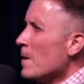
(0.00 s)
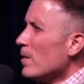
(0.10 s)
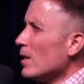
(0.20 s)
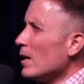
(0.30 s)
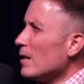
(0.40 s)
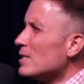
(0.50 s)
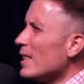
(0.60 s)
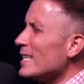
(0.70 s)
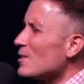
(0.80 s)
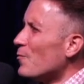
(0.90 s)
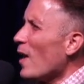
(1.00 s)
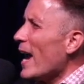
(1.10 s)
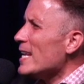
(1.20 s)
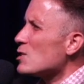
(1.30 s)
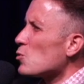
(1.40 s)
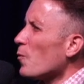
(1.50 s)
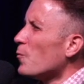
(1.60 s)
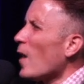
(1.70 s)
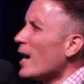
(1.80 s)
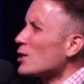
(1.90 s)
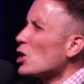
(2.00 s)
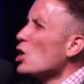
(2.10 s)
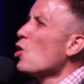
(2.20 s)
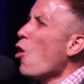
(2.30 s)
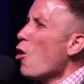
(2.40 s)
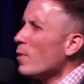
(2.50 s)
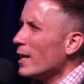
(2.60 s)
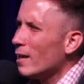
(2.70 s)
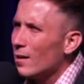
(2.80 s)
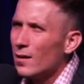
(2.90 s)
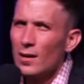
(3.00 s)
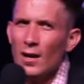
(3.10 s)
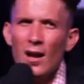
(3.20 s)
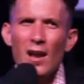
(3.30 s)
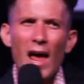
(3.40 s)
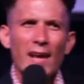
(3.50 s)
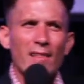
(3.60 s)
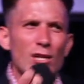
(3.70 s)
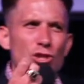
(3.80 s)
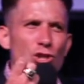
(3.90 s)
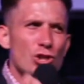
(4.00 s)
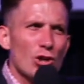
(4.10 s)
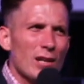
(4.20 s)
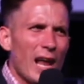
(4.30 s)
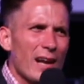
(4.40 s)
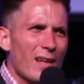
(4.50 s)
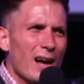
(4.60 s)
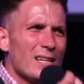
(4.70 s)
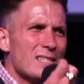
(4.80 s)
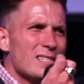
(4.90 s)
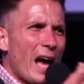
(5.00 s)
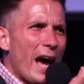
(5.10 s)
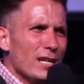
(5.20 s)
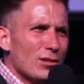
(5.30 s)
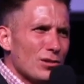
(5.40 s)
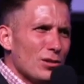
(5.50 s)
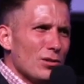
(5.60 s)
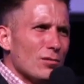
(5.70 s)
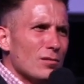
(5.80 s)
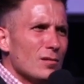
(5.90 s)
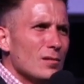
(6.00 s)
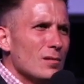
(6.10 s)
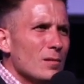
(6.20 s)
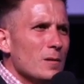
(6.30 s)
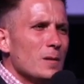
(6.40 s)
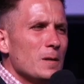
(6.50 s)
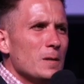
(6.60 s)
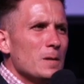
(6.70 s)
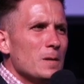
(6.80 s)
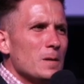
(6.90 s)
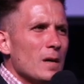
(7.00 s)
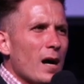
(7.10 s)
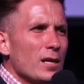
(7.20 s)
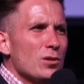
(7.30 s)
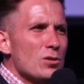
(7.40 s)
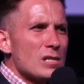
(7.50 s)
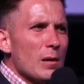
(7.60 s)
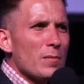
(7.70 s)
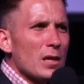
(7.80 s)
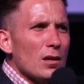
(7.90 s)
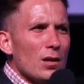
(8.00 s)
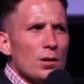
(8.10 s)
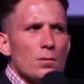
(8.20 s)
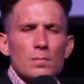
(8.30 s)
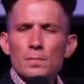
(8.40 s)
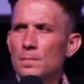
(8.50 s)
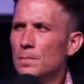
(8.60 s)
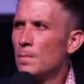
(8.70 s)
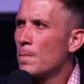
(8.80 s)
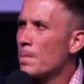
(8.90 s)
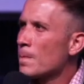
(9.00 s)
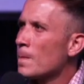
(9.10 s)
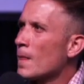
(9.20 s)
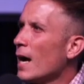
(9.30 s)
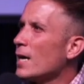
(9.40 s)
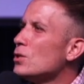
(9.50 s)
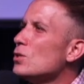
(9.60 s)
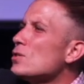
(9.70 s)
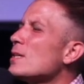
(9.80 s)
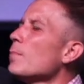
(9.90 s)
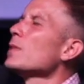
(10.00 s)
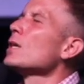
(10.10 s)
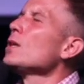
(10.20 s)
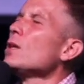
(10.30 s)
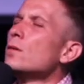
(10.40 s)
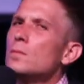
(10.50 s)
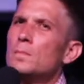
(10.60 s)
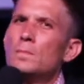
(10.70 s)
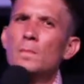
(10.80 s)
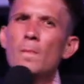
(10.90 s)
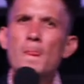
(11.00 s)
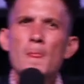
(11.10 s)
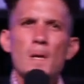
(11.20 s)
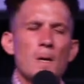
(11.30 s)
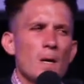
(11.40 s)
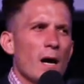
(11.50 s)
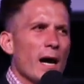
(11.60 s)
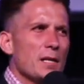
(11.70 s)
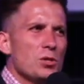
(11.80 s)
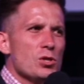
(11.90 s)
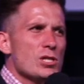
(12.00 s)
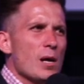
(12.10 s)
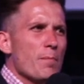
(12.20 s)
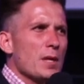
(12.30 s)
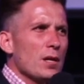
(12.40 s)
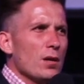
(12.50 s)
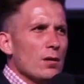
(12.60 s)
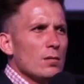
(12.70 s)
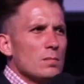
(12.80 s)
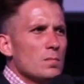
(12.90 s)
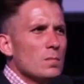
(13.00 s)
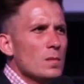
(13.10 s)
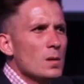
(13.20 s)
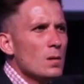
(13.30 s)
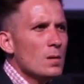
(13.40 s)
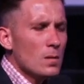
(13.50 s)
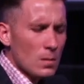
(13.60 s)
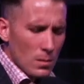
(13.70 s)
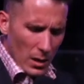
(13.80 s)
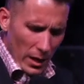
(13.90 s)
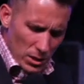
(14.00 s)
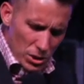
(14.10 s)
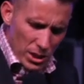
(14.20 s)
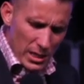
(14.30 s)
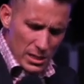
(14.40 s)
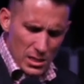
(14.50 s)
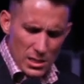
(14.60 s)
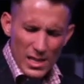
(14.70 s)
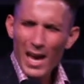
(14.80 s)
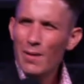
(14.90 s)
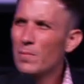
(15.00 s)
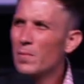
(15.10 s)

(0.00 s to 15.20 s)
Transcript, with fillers: These, these veins will function normally like they should, like they are designed to do. I do something new. I do something new. I do something new. In Jesus' name.